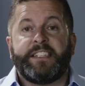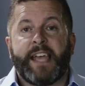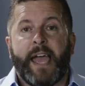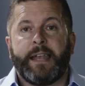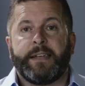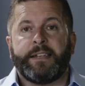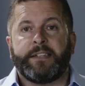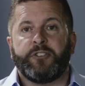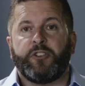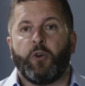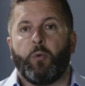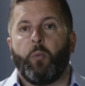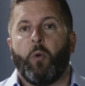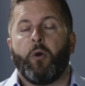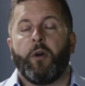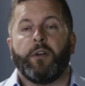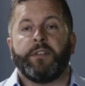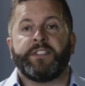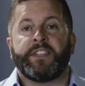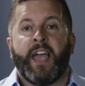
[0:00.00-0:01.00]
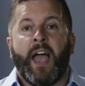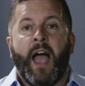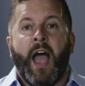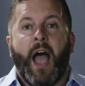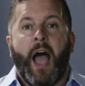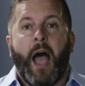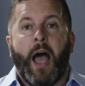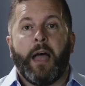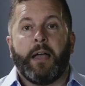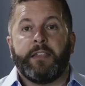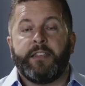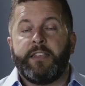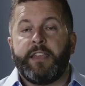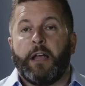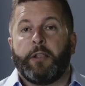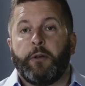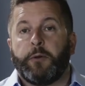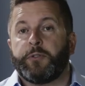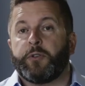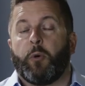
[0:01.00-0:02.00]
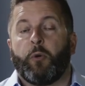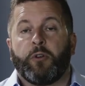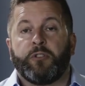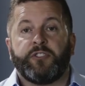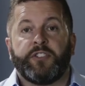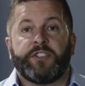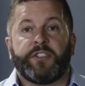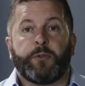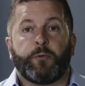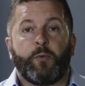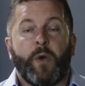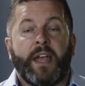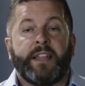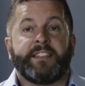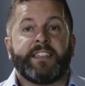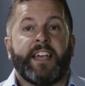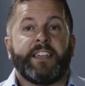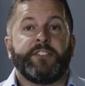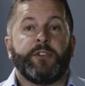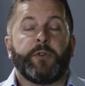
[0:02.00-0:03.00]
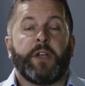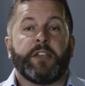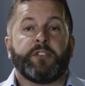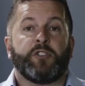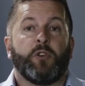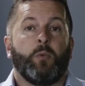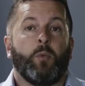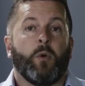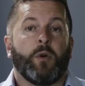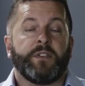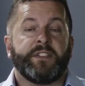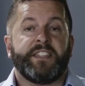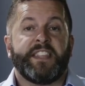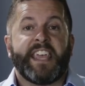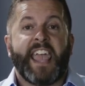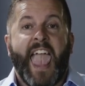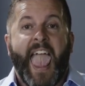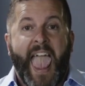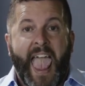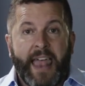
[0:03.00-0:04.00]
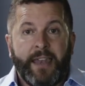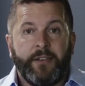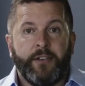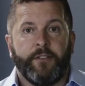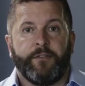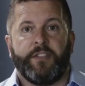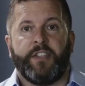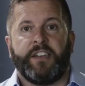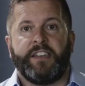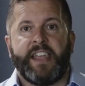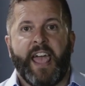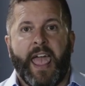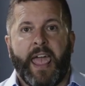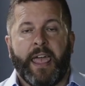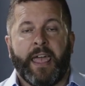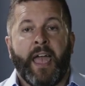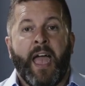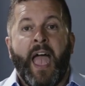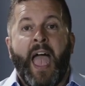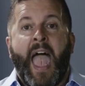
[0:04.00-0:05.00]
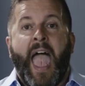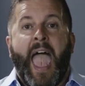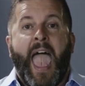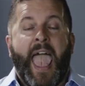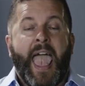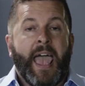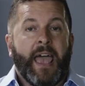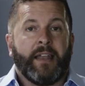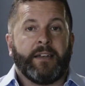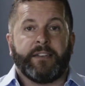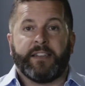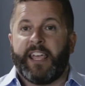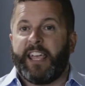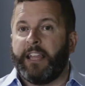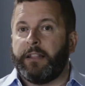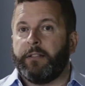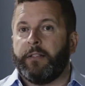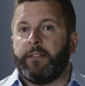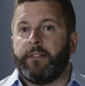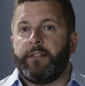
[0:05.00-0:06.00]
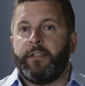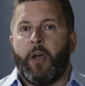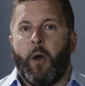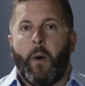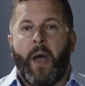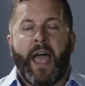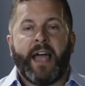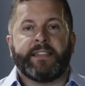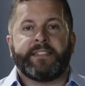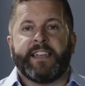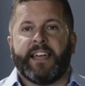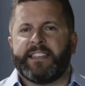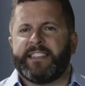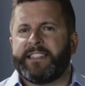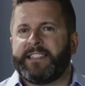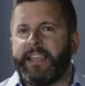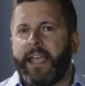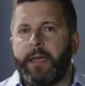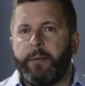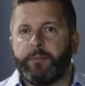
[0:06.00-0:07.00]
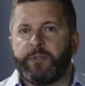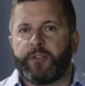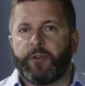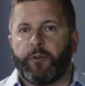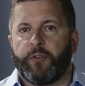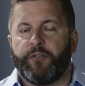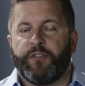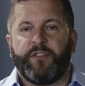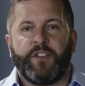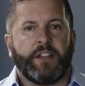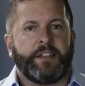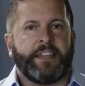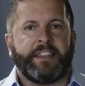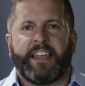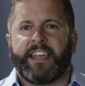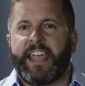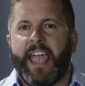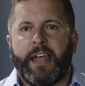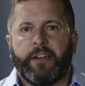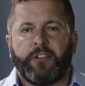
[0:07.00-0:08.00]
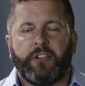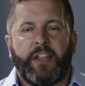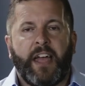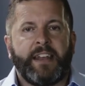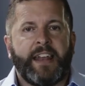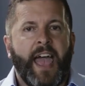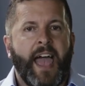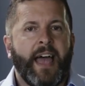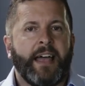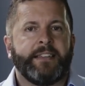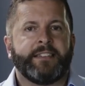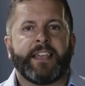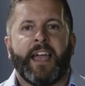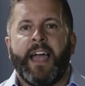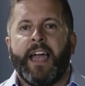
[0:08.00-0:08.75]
tending towards yellows, oranges, and reds as you get towards the end of the day. And it has that same sort of feeling that candlelight has.